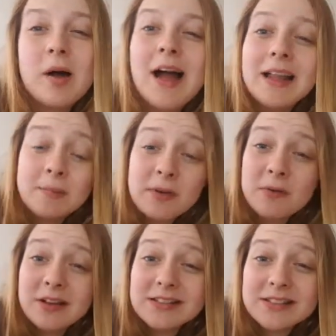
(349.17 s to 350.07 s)
but I had a bit
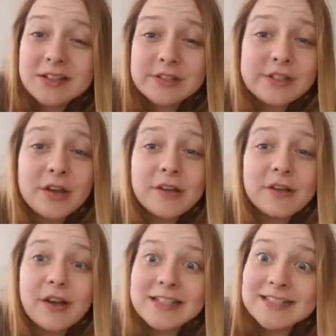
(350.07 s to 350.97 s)
of work to do, so
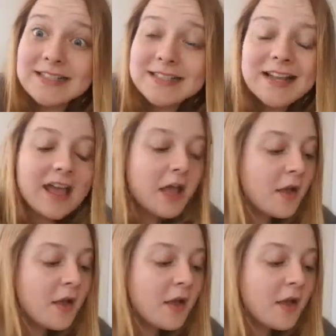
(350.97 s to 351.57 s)
I didn't.